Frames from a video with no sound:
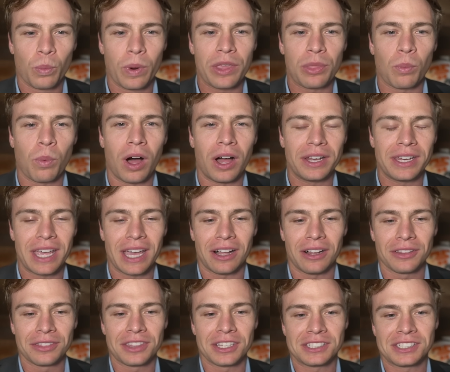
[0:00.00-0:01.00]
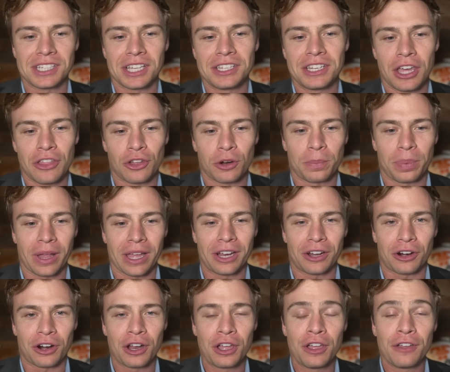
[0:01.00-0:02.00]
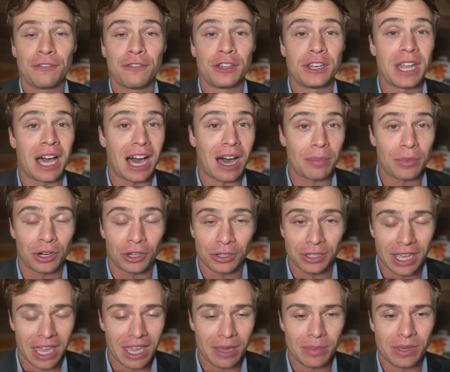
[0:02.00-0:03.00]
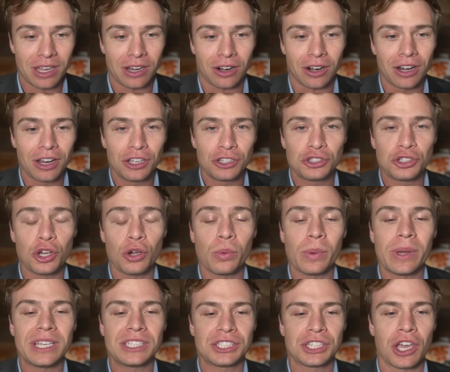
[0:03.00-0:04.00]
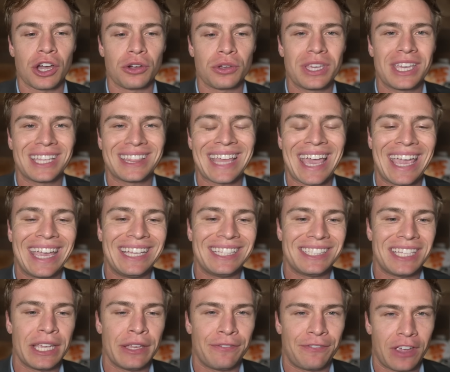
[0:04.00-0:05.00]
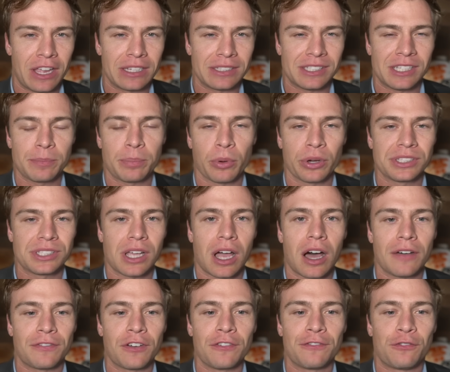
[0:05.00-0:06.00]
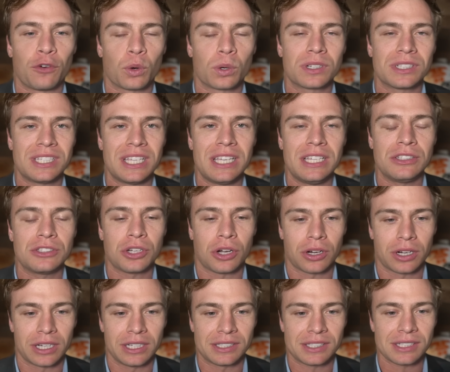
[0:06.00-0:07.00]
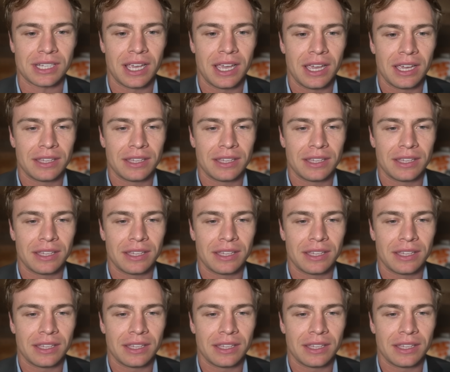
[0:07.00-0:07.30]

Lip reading: With Wandale, this is another player. Phenomenal game here. 2 weeks ago, you get the 18 fantasy points off of 14 targets.